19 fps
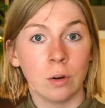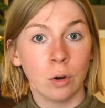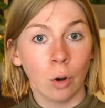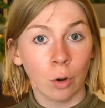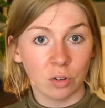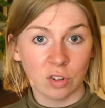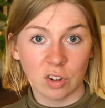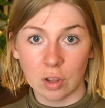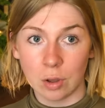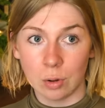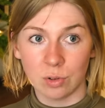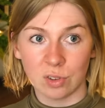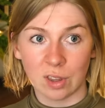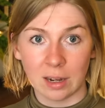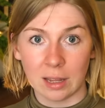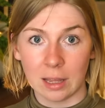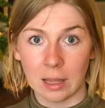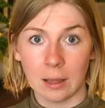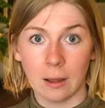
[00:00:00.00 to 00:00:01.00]
not to use
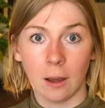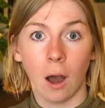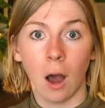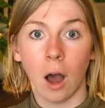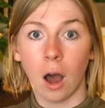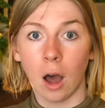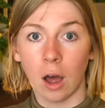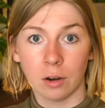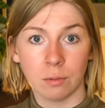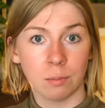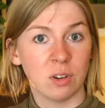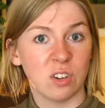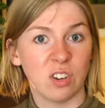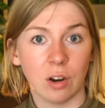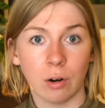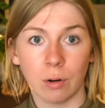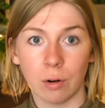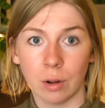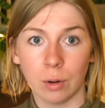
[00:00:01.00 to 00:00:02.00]
any hard
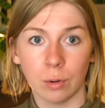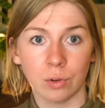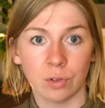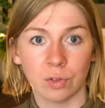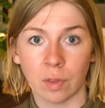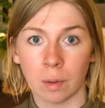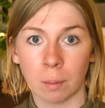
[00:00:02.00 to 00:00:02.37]
materials for